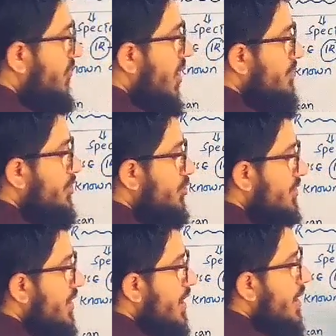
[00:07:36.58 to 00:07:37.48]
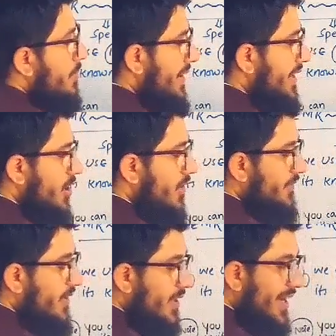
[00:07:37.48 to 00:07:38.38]
performed due to the bending
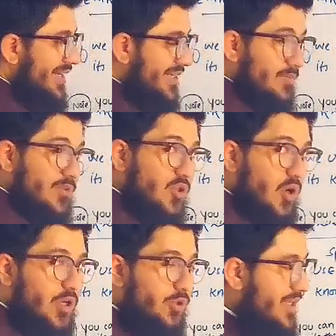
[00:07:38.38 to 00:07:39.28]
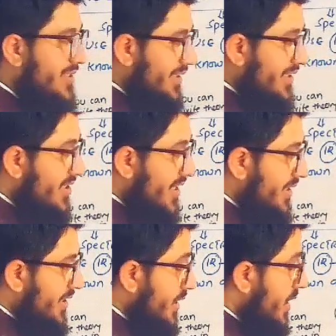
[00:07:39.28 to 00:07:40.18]
of the atoms, or you can say the
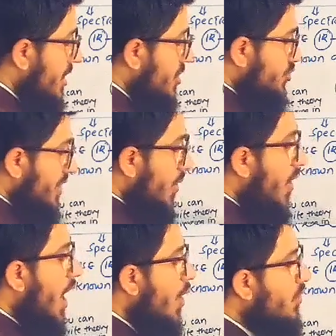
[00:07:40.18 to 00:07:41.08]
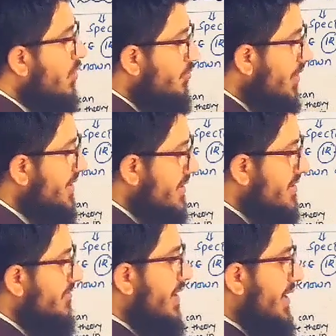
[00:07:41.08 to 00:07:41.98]
skeleton. So now how will we
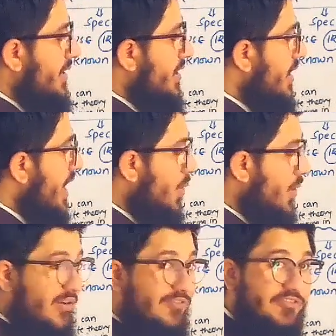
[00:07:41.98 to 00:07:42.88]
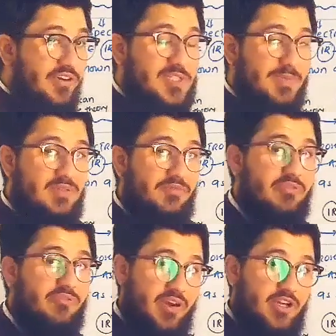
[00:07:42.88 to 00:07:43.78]
identify our
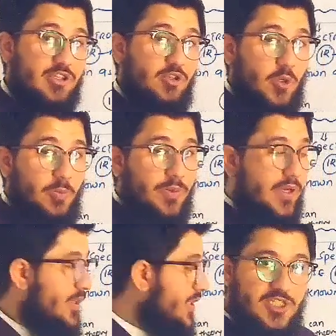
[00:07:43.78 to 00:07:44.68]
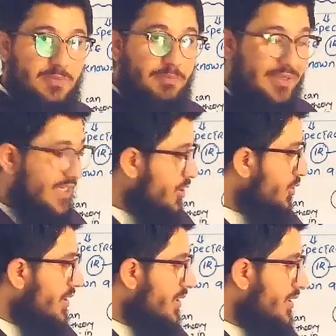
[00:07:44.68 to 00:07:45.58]
specific functional group to this
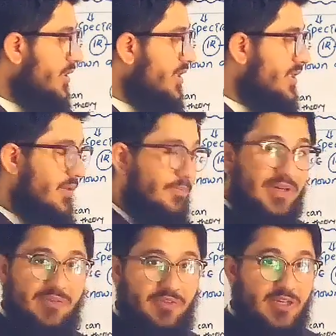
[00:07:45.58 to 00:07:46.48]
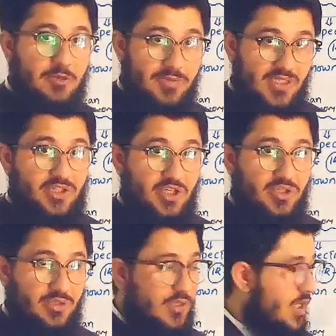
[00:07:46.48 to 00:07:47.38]
particular graphical
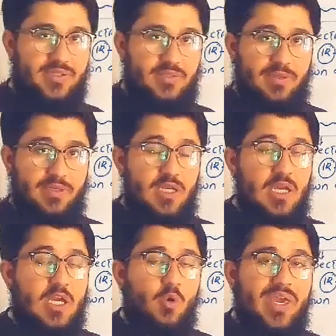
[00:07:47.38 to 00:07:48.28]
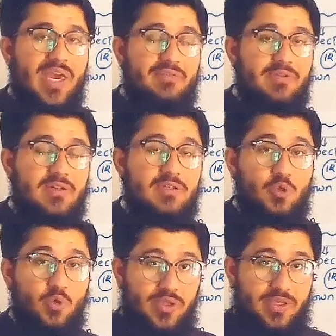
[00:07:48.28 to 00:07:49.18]
representation? Very simple. We
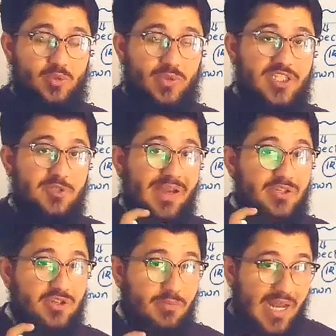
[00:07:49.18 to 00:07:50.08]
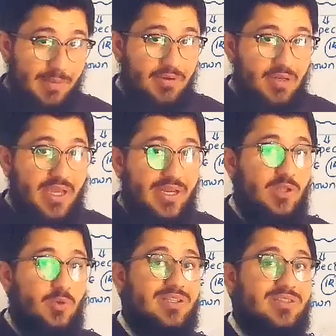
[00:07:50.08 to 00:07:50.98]
have two things. One is spectrum library,
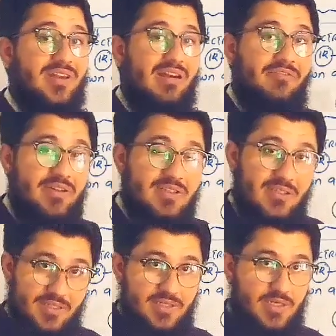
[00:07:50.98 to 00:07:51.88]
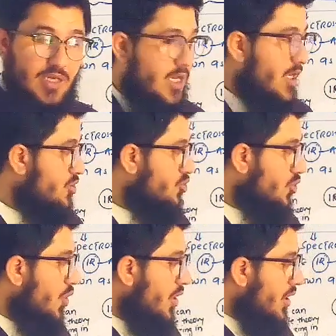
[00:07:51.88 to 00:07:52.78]
another one is reference list.
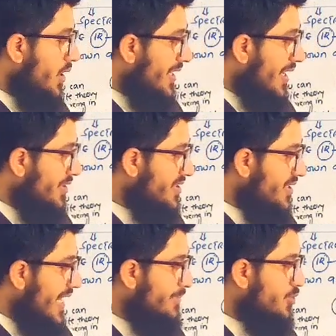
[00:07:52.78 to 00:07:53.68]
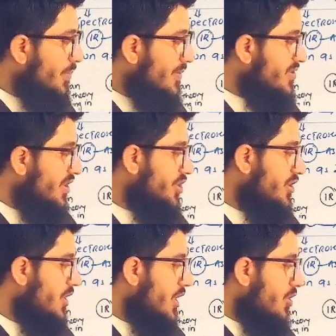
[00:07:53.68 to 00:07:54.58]
So now this absorbance
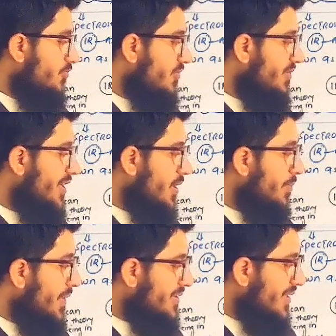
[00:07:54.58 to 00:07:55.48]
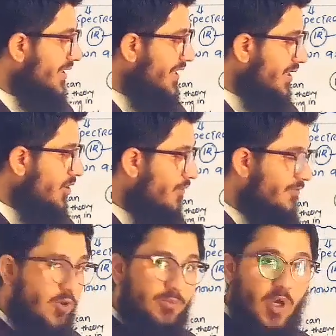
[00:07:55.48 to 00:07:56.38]
region, we will compare the reading
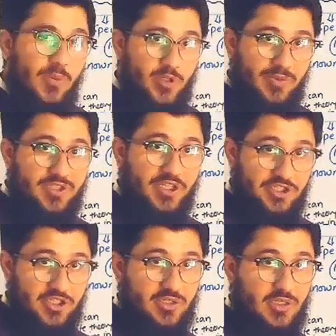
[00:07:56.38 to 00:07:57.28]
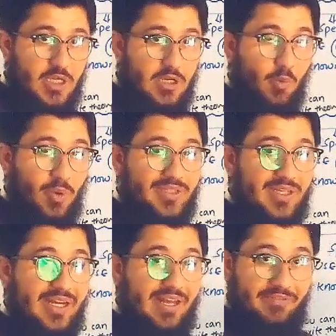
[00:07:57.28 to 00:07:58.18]
from the absorbance region with
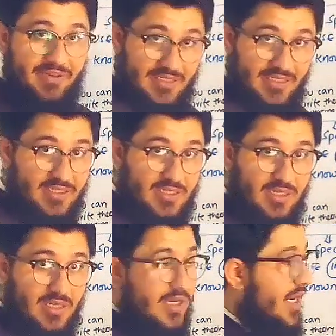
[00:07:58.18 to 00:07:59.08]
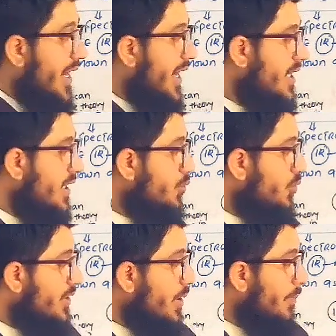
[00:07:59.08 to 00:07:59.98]
the reference list, and
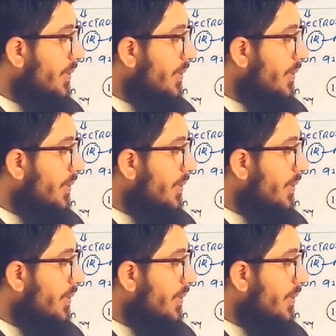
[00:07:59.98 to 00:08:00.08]
we will